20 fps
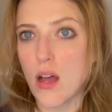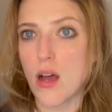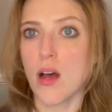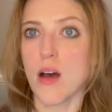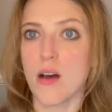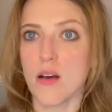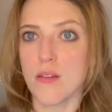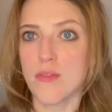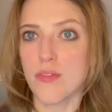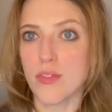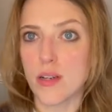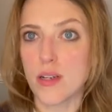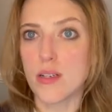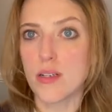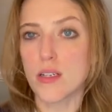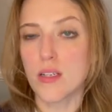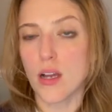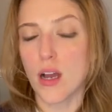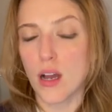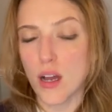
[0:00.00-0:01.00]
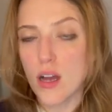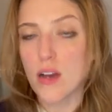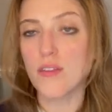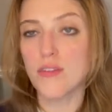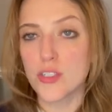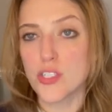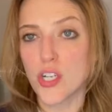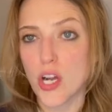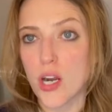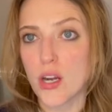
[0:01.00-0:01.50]

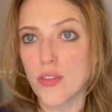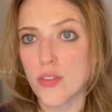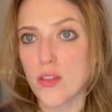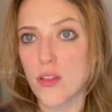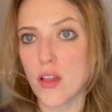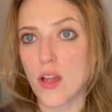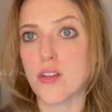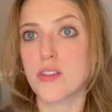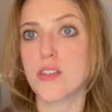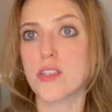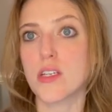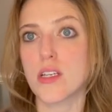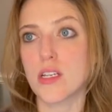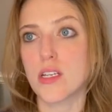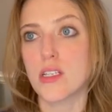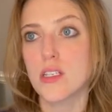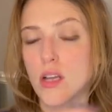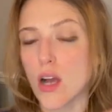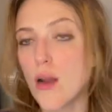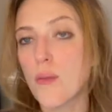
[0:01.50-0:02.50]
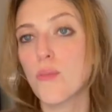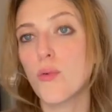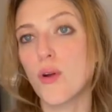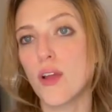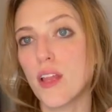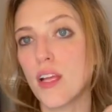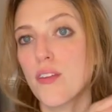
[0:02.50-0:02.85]
of Jonathan Larson is on point.